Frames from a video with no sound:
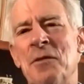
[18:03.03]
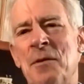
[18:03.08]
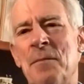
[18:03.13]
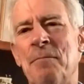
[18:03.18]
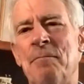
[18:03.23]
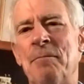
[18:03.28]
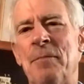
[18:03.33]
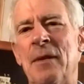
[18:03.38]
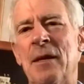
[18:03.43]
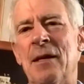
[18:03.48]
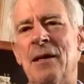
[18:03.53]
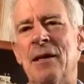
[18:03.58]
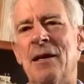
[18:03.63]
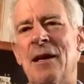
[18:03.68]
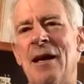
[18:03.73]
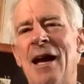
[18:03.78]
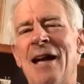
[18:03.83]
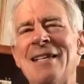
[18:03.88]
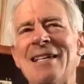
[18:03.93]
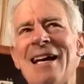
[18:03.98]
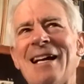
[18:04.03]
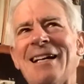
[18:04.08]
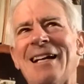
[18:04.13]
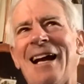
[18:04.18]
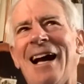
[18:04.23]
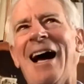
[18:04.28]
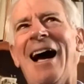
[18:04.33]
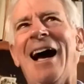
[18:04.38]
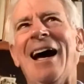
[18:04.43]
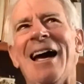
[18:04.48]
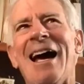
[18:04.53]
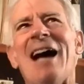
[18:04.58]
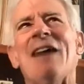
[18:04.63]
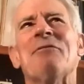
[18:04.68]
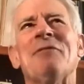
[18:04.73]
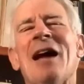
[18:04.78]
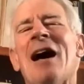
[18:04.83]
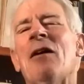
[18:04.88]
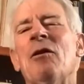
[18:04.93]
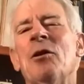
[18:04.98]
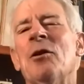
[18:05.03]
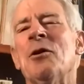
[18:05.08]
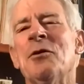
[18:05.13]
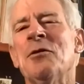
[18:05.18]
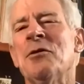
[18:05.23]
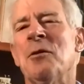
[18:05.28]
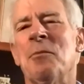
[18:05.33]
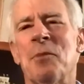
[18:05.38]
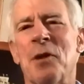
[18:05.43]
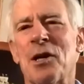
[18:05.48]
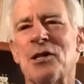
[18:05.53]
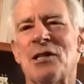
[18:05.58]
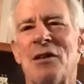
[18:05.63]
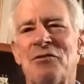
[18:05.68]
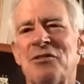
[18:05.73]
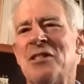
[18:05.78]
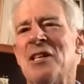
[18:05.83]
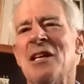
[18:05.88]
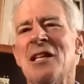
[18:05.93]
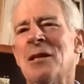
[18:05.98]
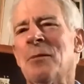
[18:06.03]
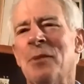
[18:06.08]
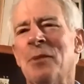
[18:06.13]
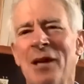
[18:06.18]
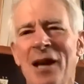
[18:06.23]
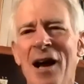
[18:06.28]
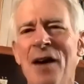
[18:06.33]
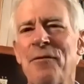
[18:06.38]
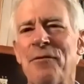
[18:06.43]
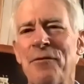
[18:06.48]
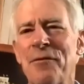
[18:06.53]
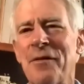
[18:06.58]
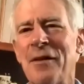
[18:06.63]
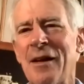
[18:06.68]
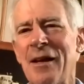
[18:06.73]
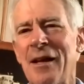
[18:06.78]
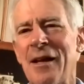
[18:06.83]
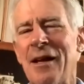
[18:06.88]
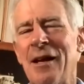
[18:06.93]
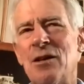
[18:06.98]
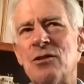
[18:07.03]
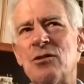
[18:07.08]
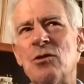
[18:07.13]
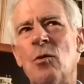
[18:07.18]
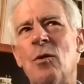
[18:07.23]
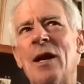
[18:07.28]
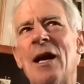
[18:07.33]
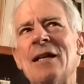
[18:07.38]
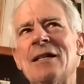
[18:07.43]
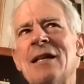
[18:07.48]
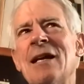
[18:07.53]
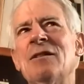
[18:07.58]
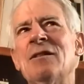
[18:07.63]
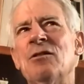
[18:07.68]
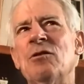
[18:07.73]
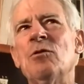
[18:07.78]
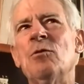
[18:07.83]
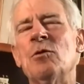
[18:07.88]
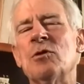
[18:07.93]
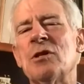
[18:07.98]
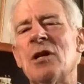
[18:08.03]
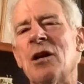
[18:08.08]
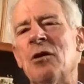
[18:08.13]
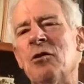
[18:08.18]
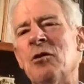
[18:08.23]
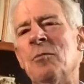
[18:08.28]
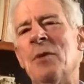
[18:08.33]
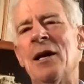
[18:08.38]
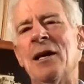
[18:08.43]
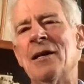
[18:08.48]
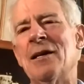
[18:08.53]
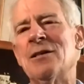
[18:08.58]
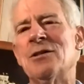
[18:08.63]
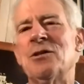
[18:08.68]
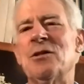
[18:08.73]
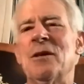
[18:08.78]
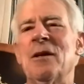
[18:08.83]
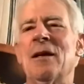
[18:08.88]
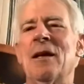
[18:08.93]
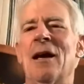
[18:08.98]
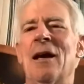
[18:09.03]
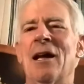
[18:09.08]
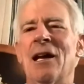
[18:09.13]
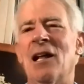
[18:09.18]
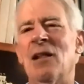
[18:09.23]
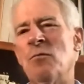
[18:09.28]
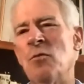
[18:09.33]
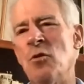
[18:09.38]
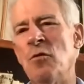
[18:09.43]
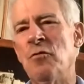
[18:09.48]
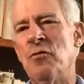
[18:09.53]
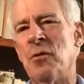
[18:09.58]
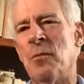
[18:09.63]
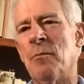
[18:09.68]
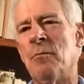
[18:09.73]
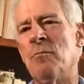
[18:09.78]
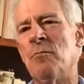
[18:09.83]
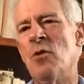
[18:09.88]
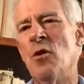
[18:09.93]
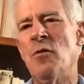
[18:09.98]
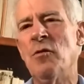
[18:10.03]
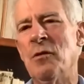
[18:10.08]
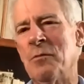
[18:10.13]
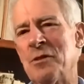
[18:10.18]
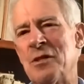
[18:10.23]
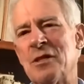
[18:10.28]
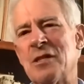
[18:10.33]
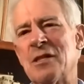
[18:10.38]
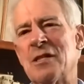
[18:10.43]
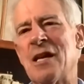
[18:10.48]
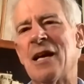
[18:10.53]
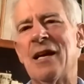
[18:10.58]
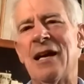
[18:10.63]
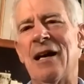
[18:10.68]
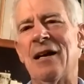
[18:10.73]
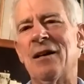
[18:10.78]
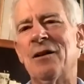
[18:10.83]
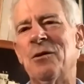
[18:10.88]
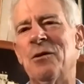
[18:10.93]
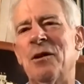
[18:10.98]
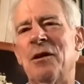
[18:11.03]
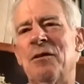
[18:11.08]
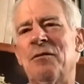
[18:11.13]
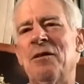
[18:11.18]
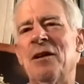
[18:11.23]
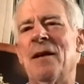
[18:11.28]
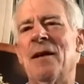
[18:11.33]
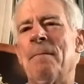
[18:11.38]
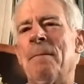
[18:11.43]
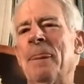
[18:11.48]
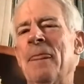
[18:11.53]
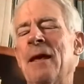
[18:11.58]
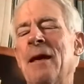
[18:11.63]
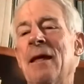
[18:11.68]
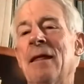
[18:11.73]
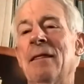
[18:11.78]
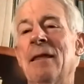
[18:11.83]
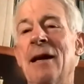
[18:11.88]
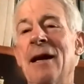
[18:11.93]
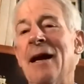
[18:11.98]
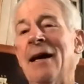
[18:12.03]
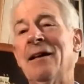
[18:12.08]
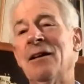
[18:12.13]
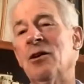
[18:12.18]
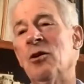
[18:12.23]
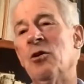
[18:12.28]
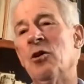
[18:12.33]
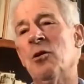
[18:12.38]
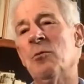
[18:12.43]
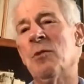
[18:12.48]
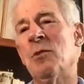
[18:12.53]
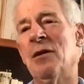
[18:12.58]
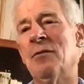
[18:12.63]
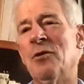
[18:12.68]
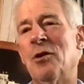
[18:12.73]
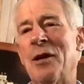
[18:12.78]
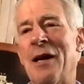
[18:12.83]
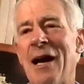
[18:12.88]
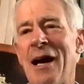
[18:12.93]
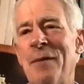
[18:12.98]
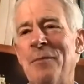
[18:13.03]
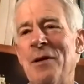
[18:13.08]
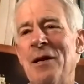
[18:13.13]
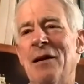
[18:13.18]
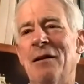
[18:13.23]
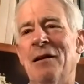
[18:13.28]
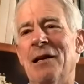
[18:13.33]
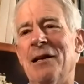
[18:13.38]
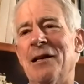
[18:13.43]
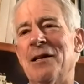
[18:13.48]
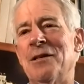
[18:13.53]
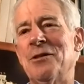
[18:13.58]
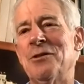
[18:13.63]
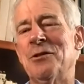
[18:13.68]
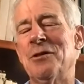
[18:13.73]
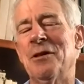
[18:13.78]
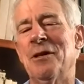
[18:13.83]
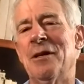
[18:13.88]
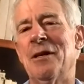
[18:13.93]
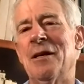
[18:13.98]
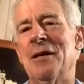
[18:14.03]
them. And yet I have now learned them because I've seen them enough. So what I tend to do is I'll go to my list and I'll move them to say category 3. Then I can go to my vocabulary list